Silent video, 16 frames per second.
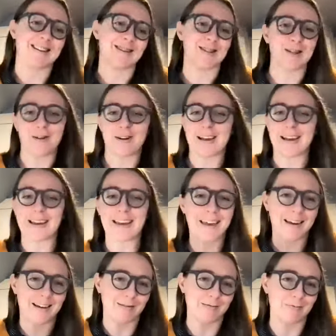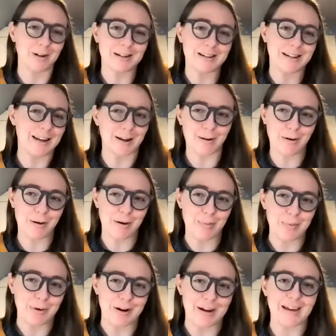and so it can't really
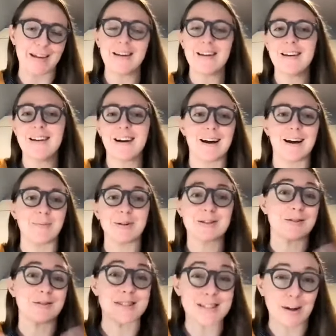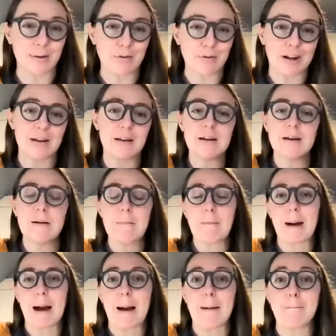incorporate because um, they're different.
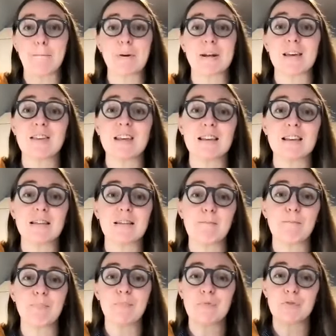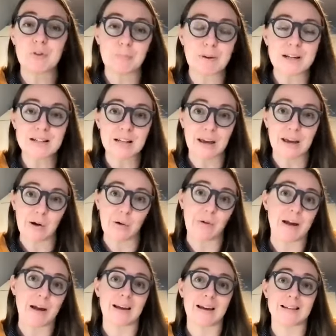Um, but I think the big
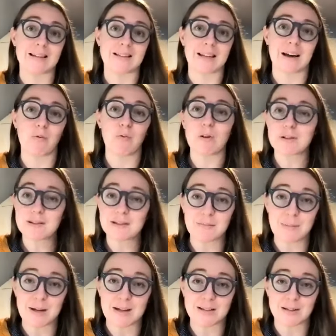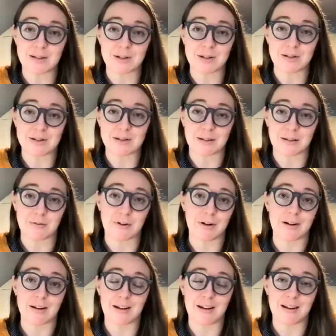takeaway is that once the message is
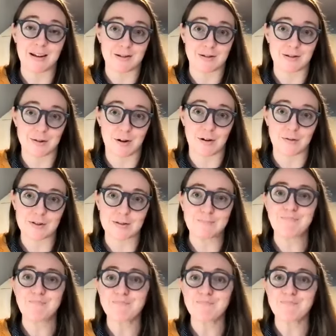delivered, it dissolves.